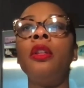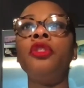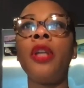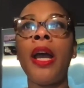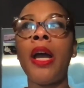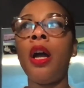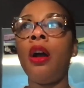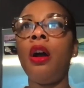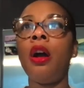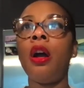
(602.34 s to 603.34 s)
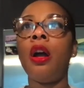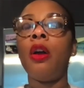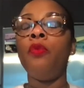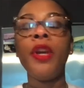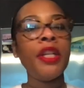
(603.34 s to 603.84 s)
Child,
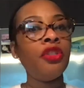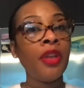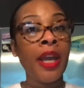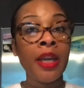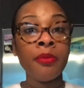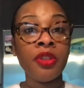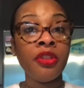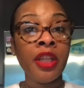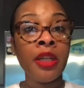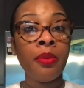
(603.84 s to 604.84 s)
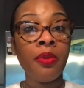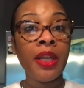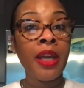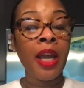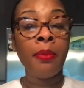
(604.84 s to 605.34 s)
Rickety James and Teena
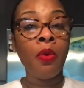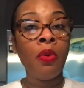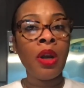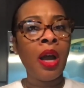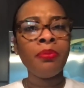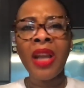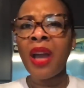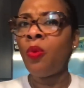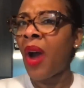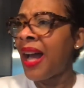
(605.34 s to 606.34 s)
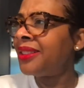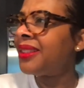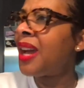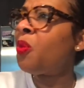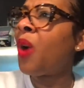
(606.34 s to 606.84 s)
Marie came on. I'm like, why
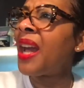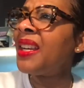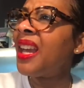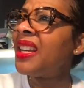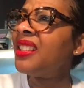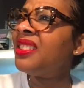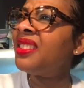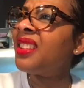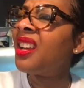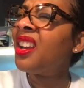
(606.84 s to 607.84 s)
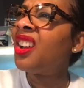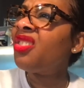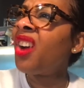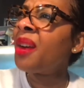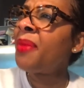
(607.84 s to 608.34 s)
is that white lady,
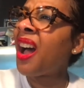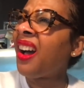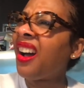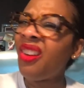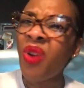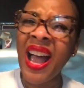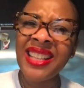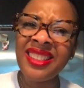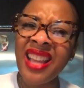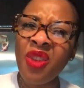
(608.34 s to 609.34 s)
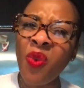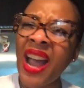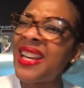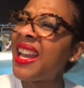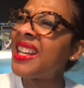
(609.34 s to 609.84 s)
Grandma, why is that
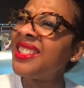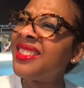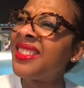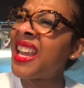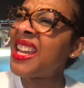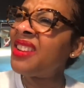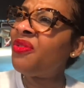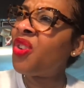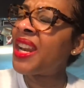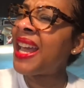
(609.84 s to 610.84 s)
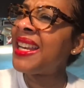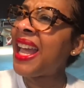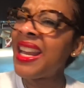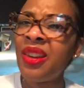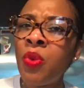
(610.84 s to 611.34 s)
white lady singing for that
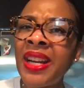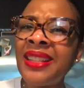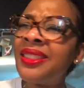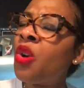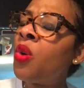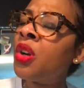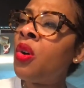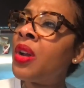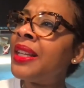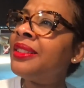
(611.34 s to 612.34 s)
lady? What is going on?